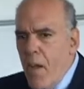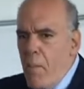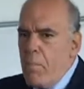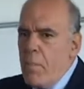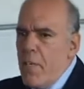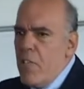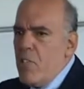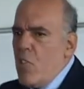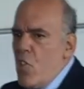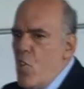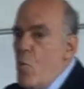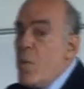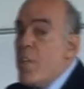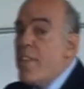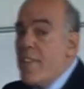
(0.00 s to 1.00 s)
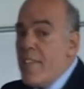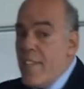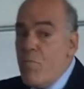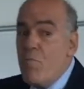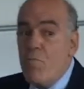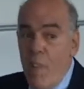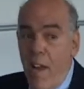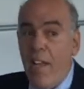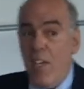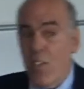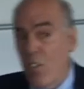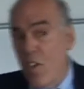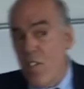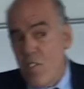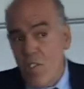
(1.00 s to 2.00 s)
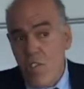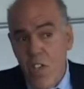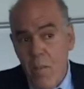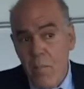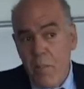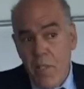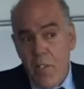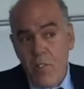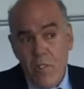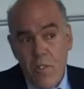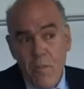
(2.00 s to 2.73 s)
Companies that you would recognize as companies.